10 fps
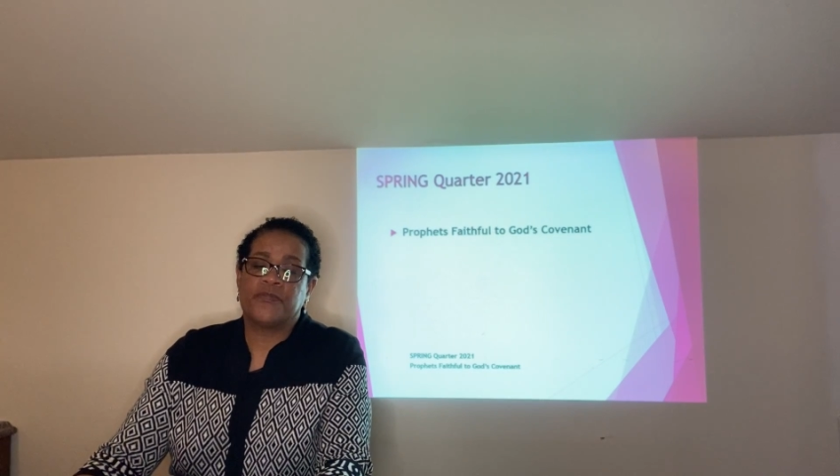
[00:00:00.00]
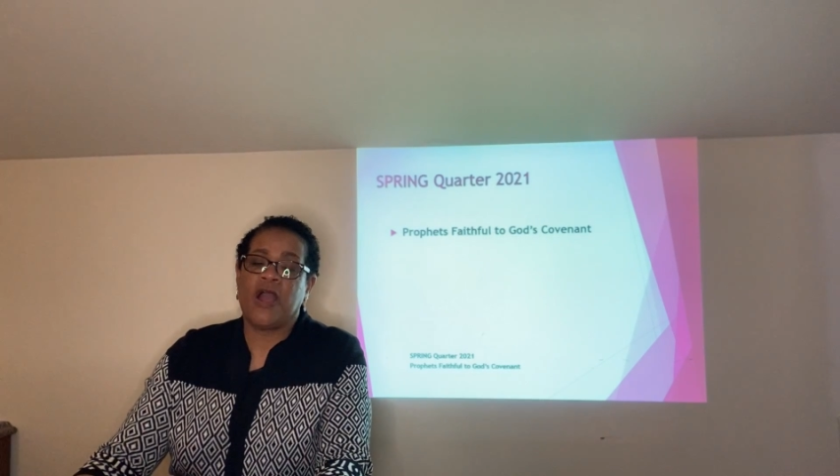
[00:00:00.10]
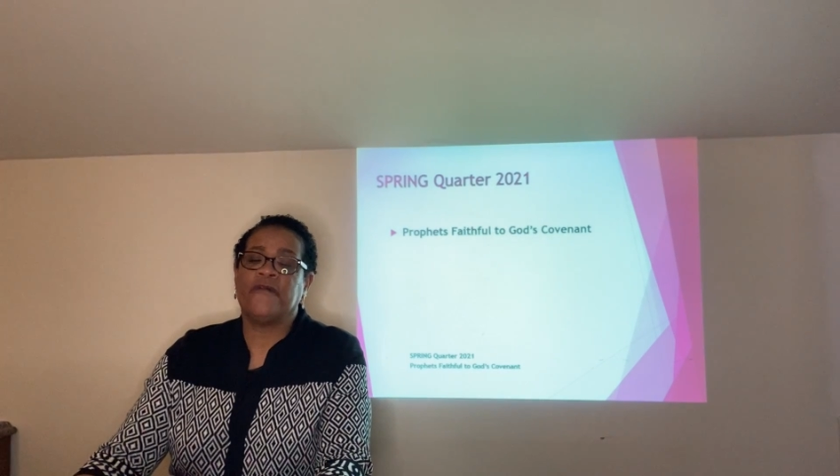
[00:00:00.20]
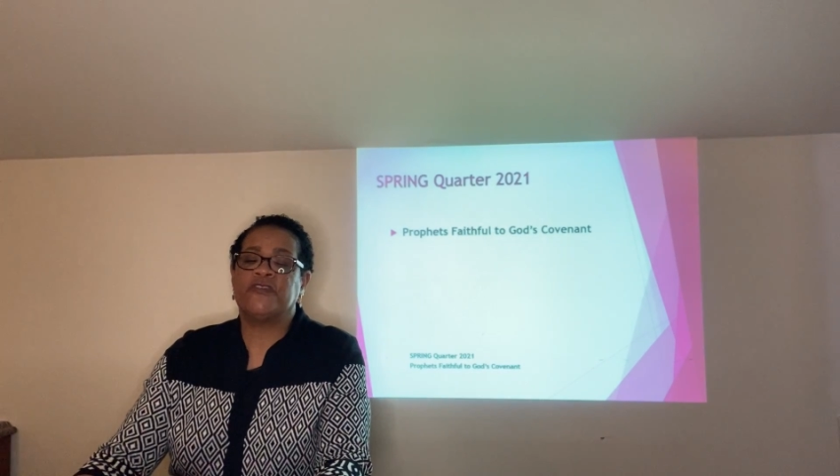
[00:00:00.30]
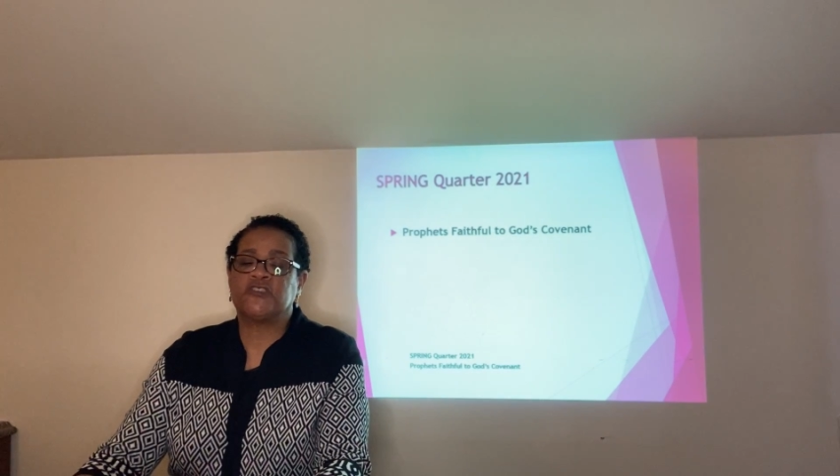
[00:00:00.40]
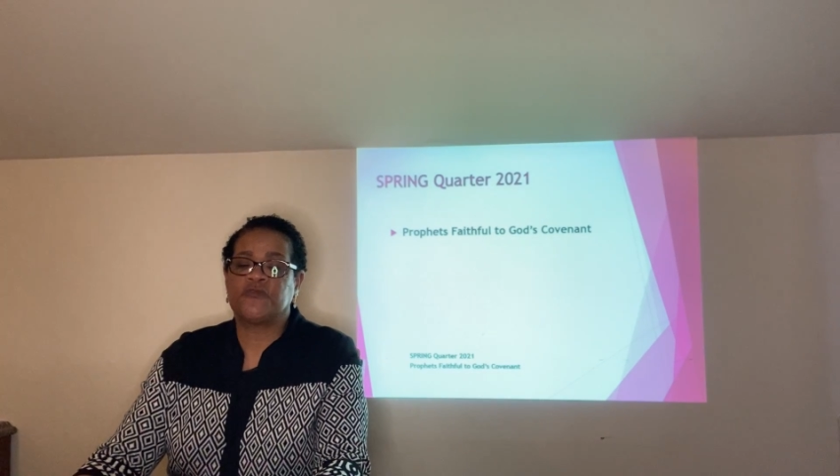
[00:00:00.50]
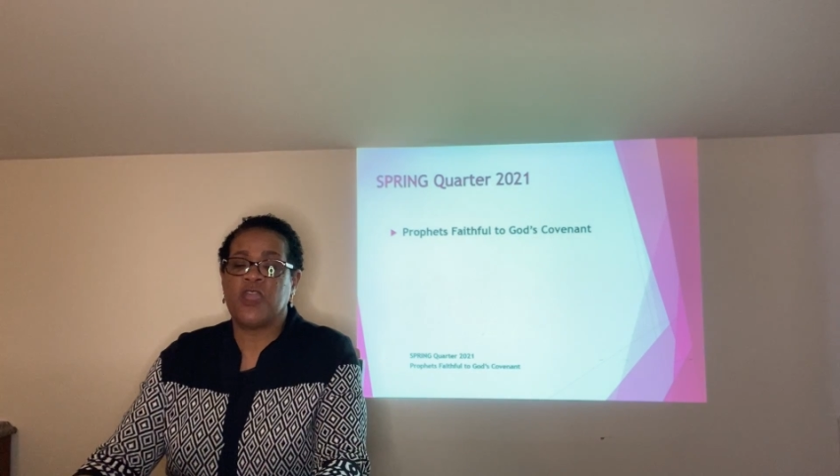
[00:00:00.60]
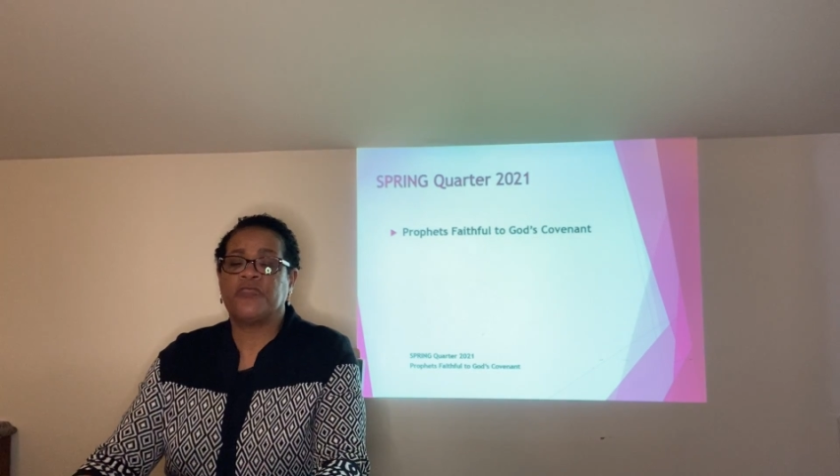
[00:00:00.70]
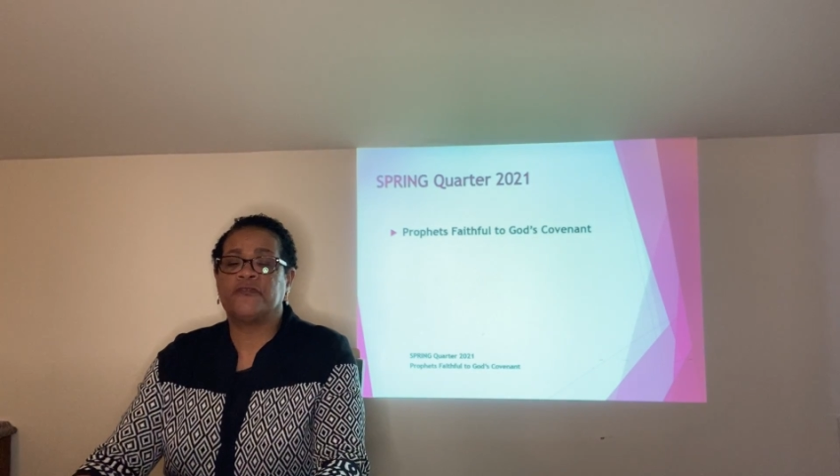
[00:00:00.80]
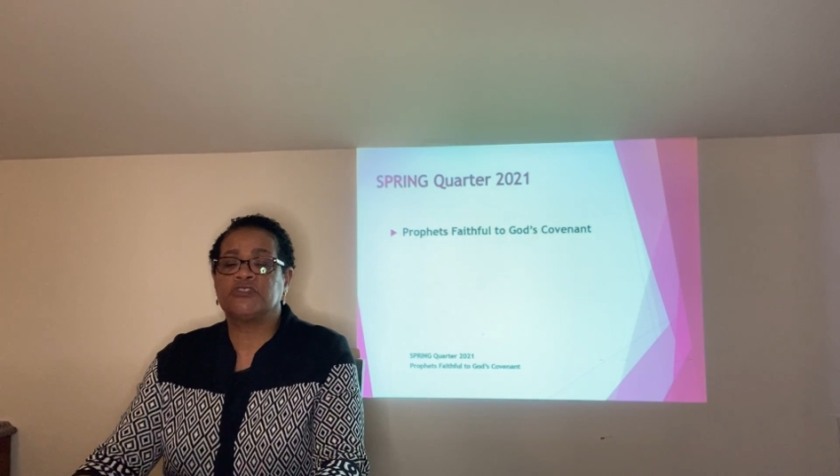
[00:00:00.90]
prophets
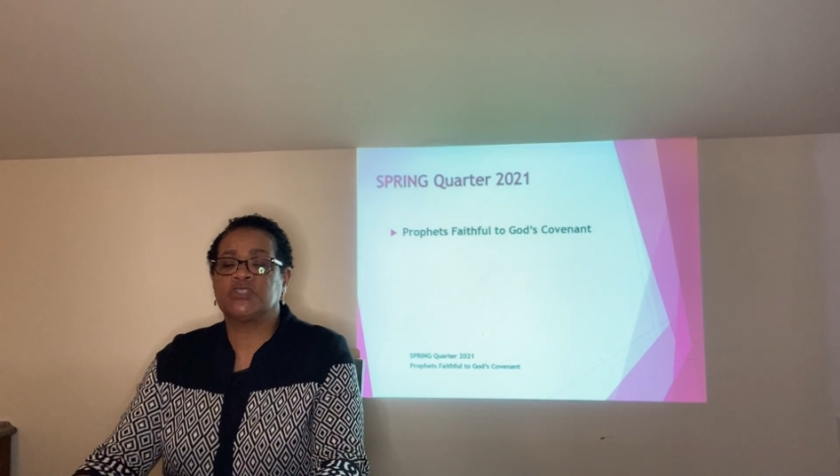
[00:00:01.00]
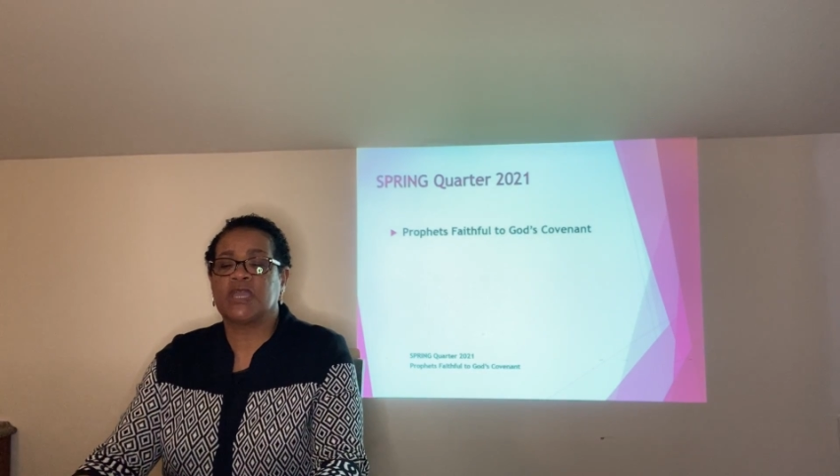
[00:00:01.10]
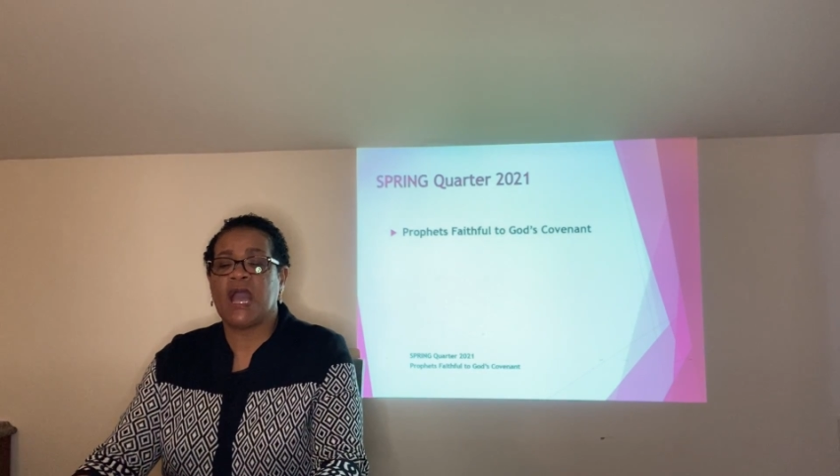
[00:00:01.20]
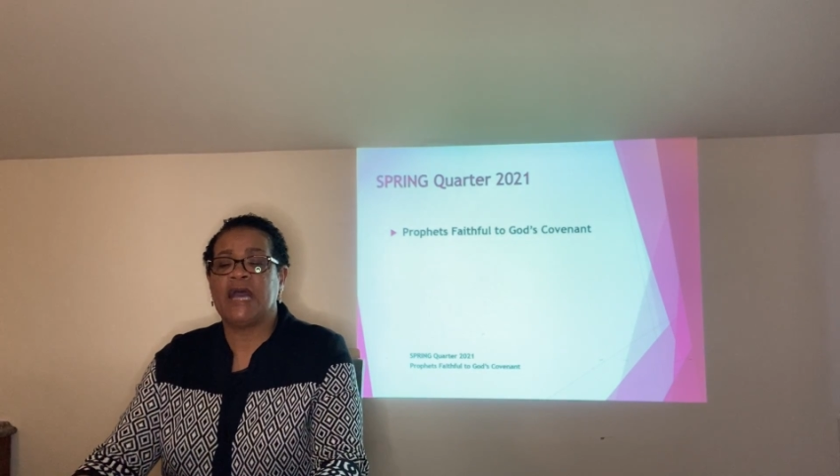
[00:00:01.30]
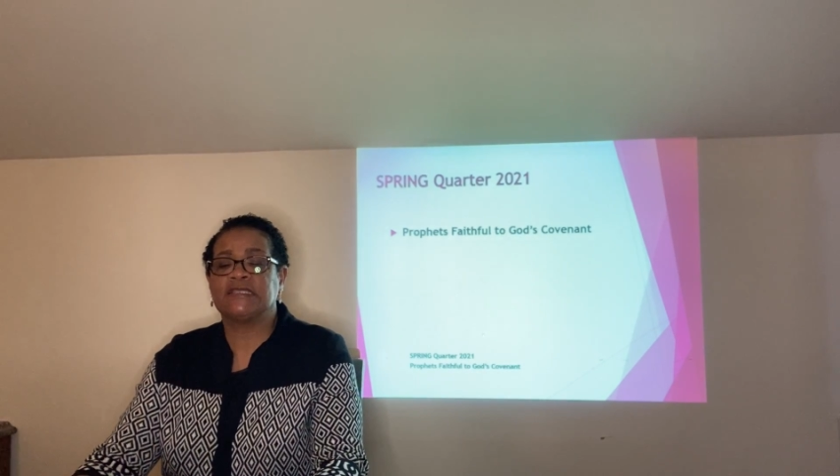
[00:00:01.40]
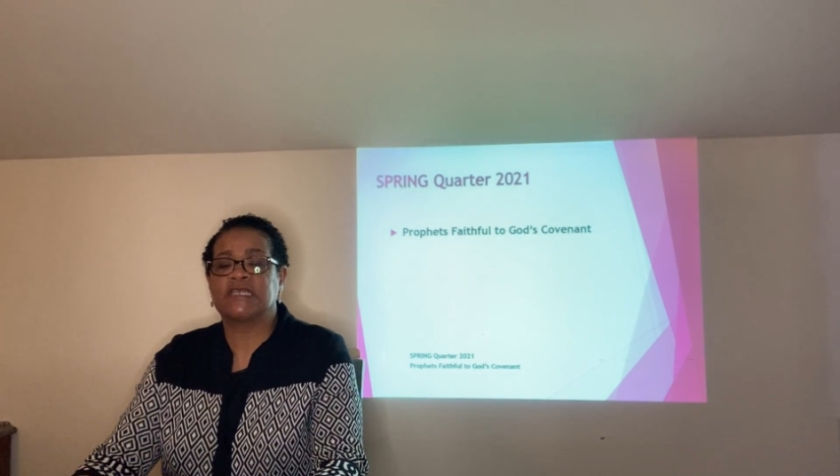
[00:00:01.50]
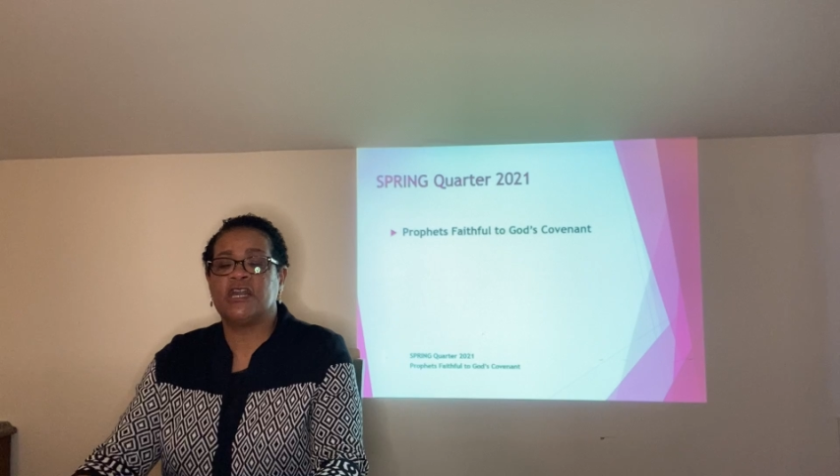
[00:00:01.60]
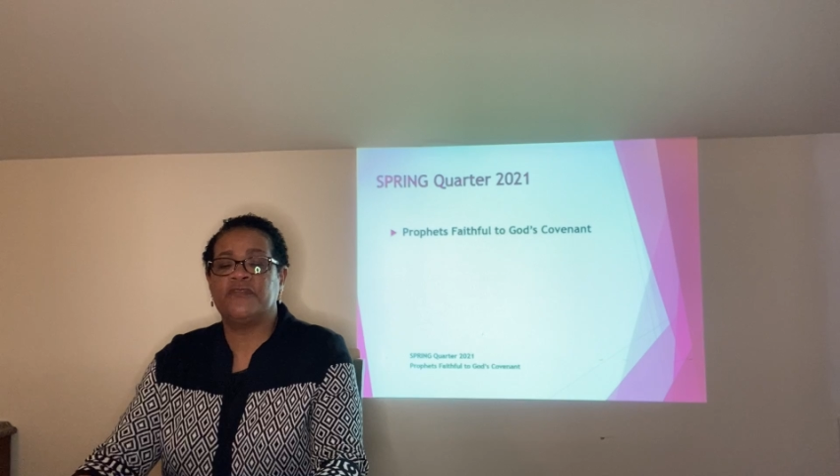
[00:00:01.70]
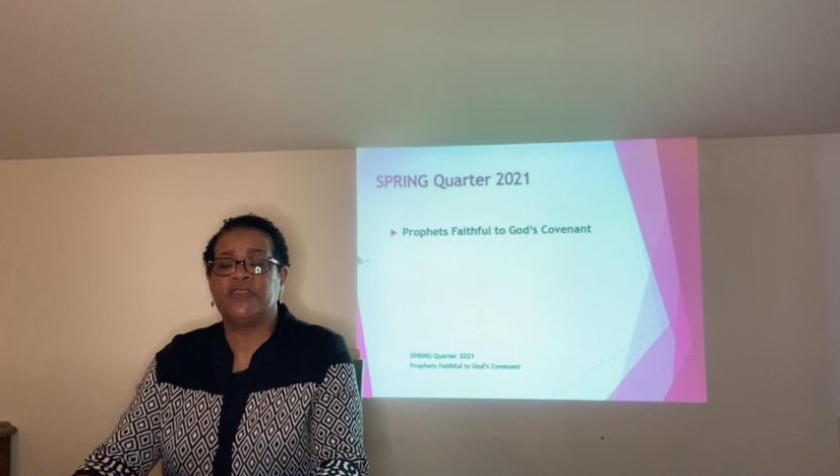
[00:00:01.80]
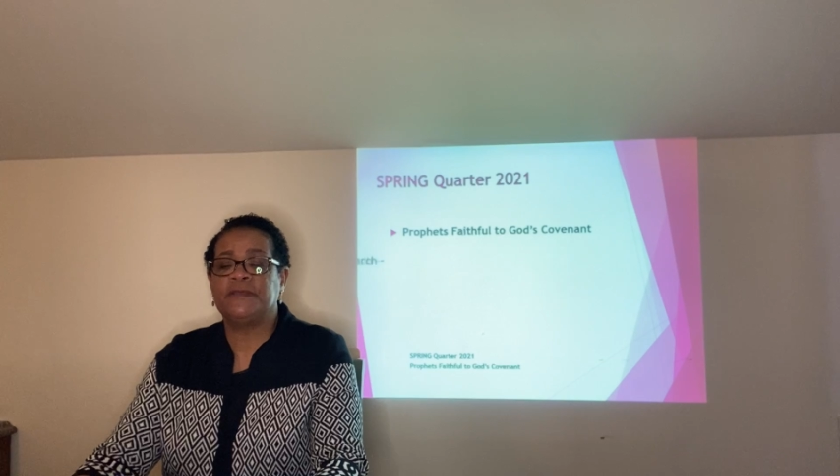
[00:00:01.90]
faithful to God's
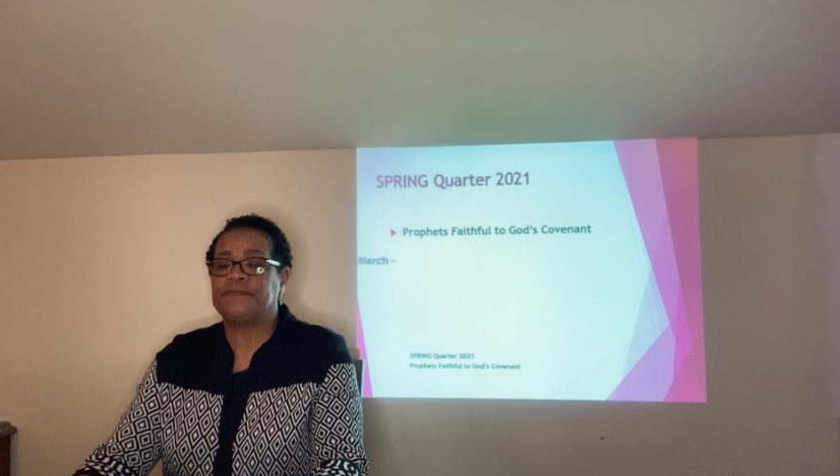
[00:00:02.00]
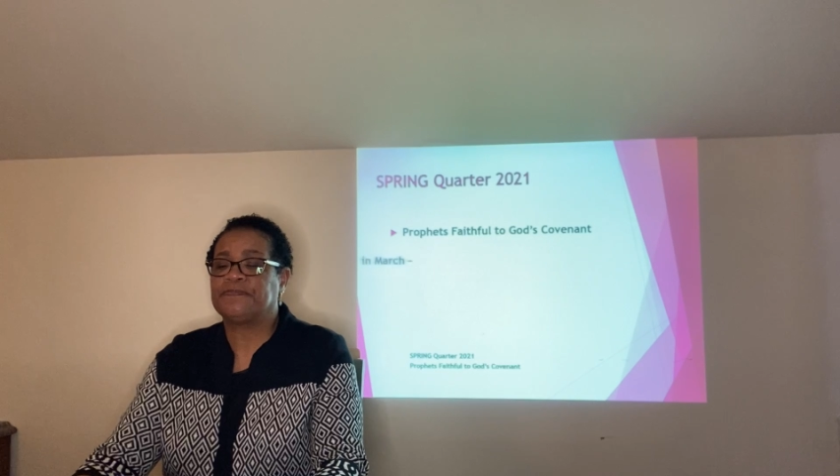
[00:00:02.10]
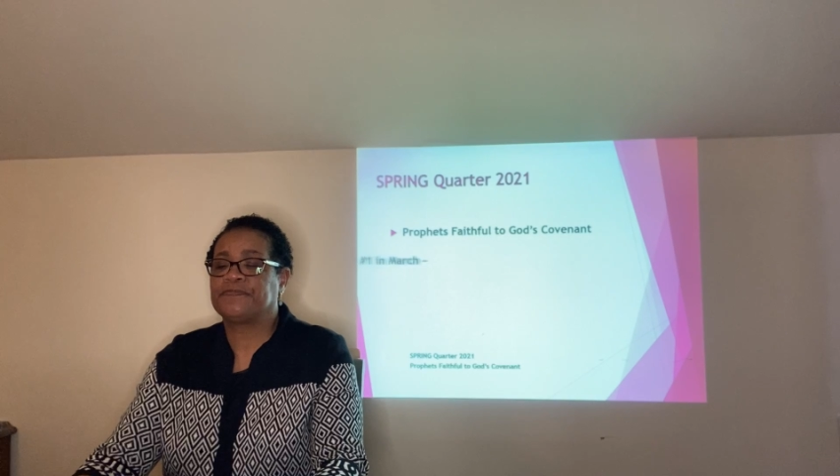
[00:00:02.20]
covenant.